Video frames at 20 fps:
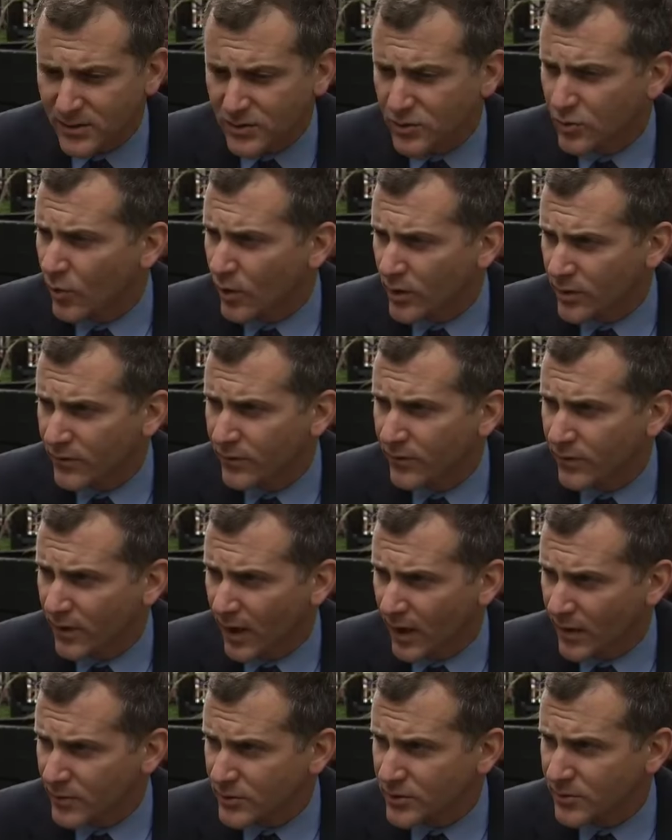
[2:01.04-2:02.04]
such a wonderful
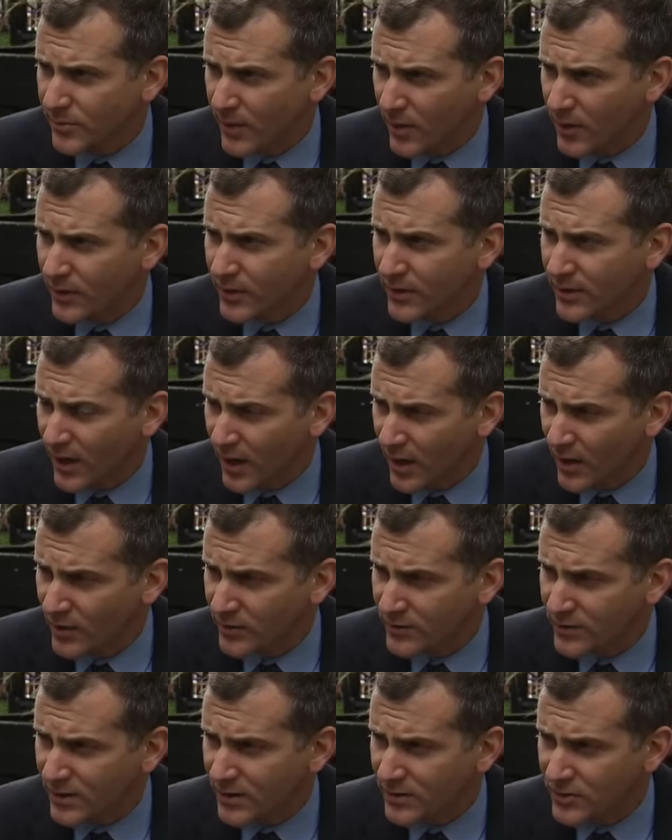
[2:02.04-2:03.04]
Irish-American
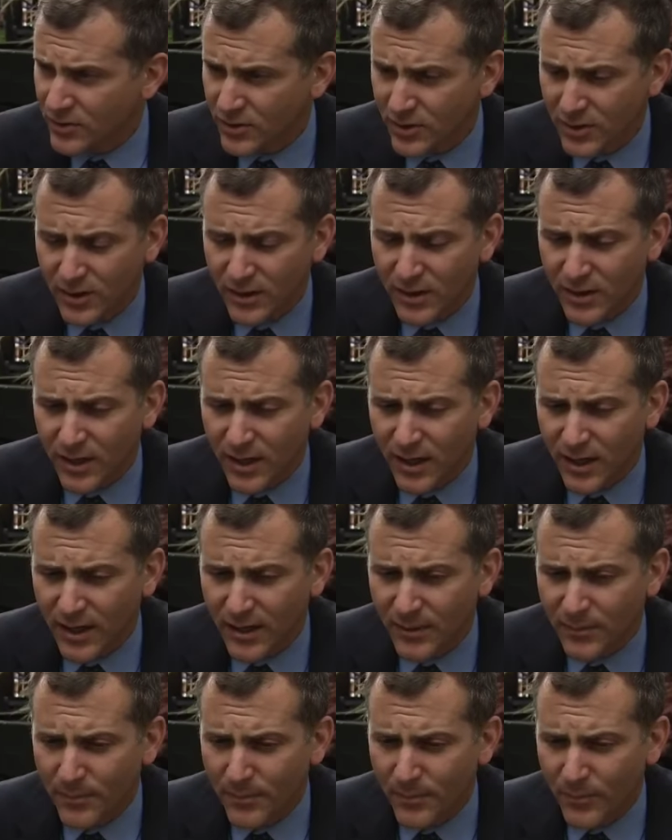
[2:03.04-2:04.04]
heritage,
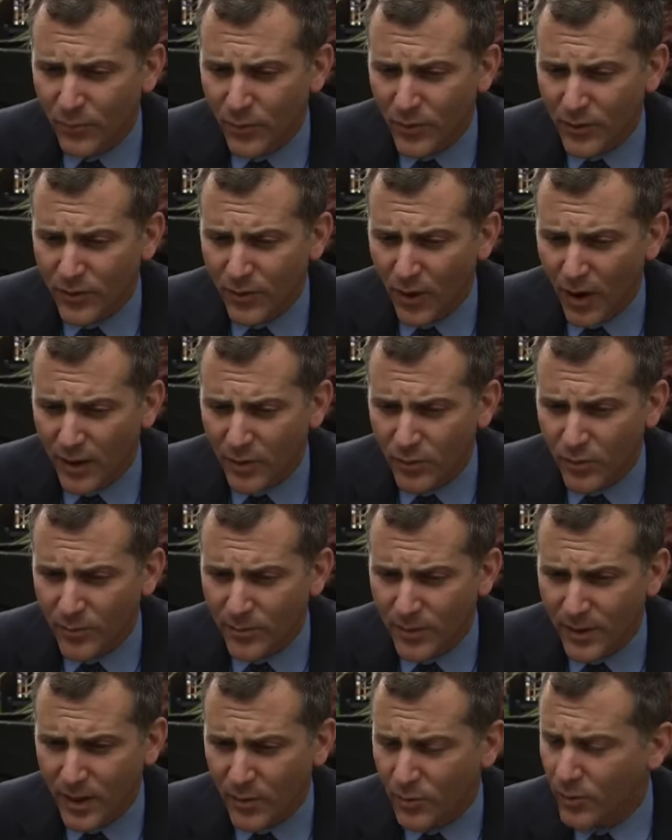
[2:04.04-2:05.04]
we thought it
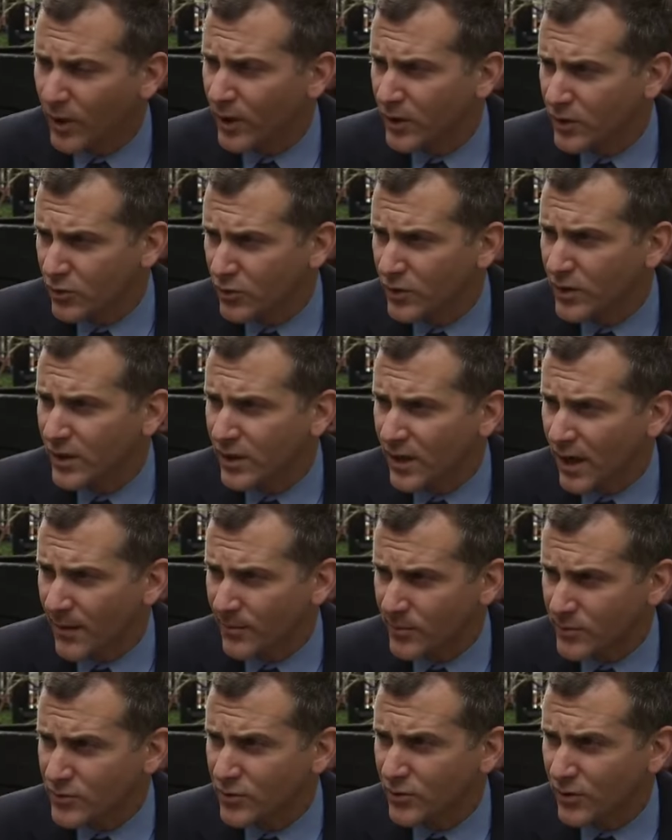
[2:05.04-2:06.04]
would be a really unique
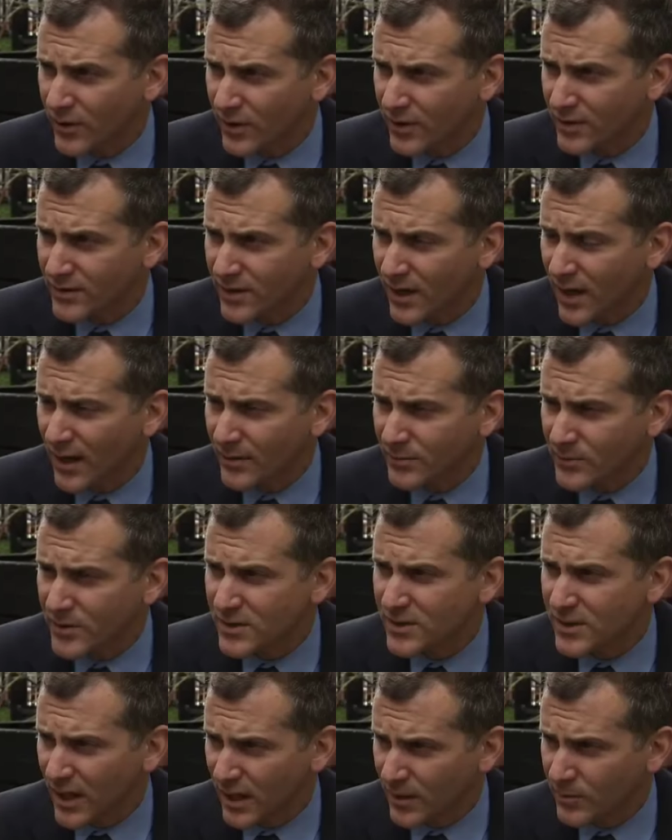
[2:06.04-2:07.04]
opportunity and time to
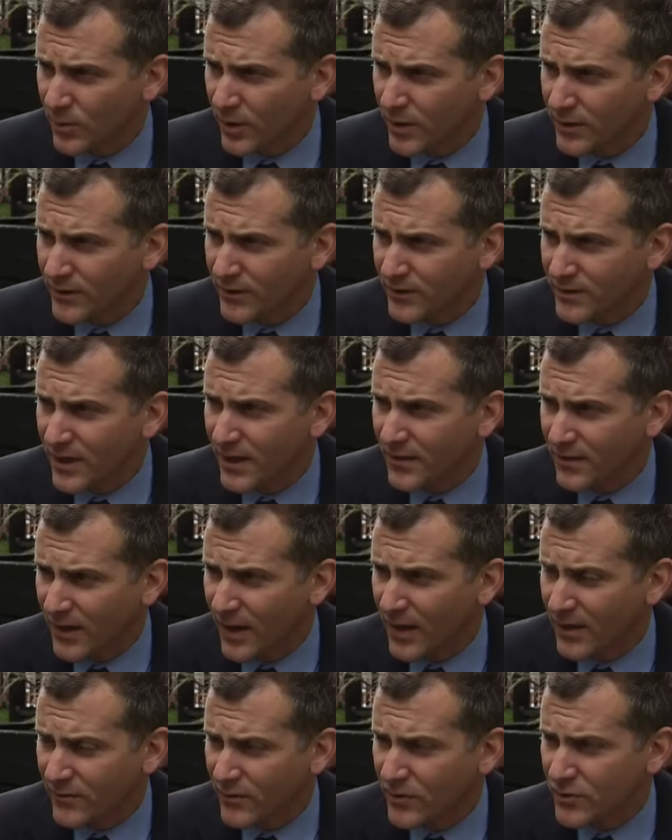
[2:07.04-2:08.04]
celebrate the 10th
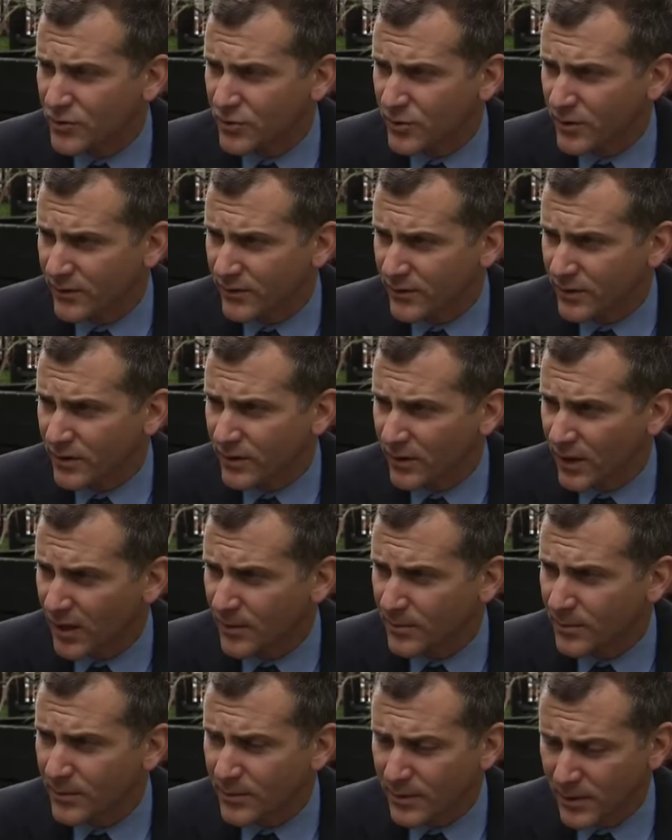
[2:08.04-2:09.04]
anniversary of the
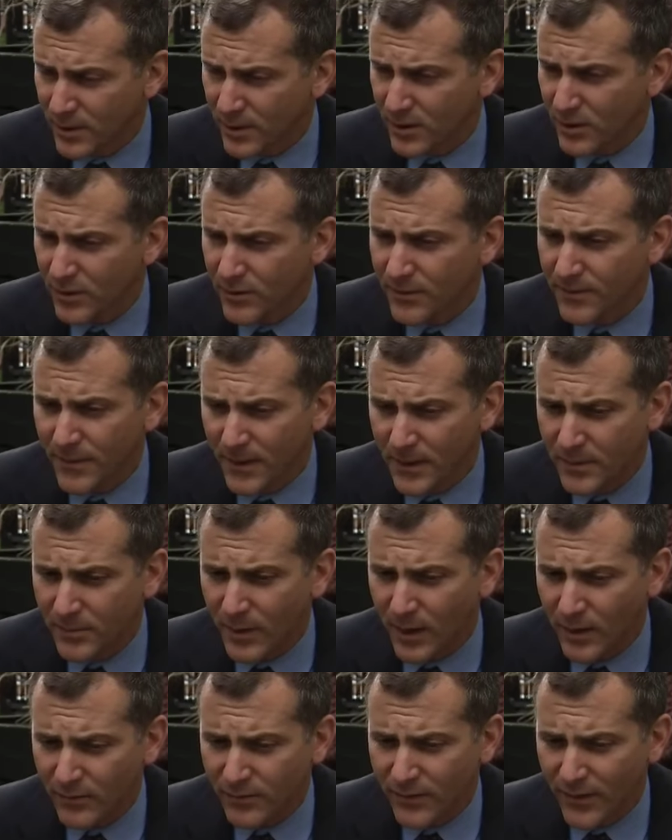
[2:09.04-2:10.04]
club here in
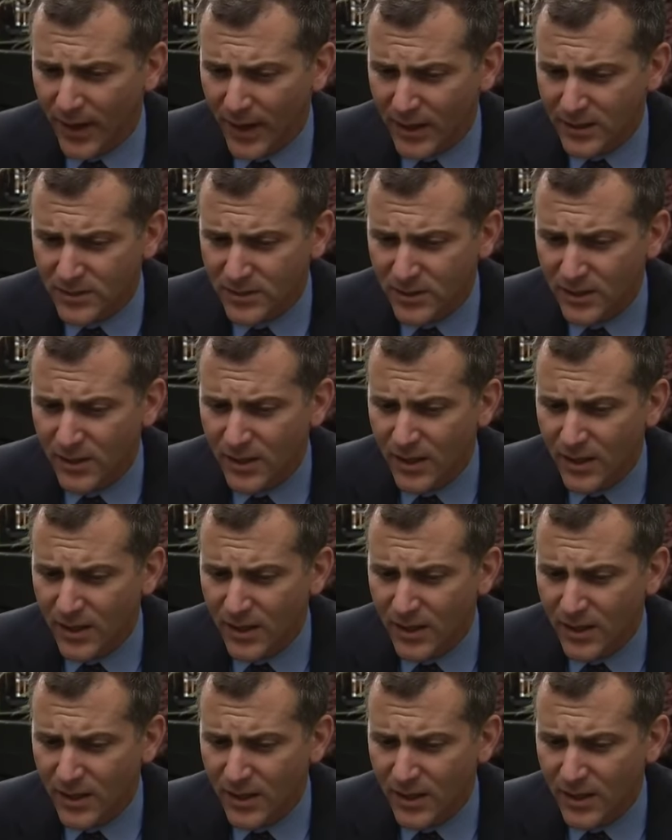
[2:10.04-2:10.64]
Belfast